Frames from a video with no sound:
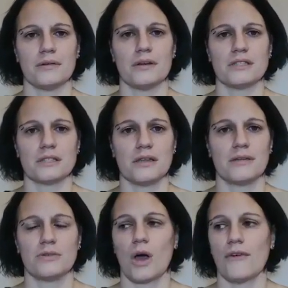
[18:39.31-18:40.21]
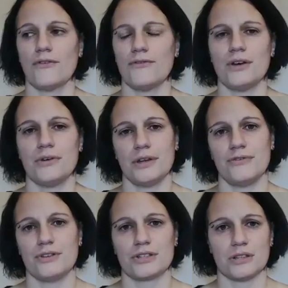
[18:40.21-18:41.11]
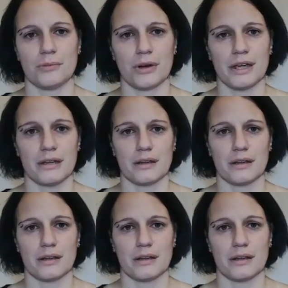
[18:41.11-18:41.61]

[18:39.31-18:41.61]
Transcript: It's like you have a very efficient brain,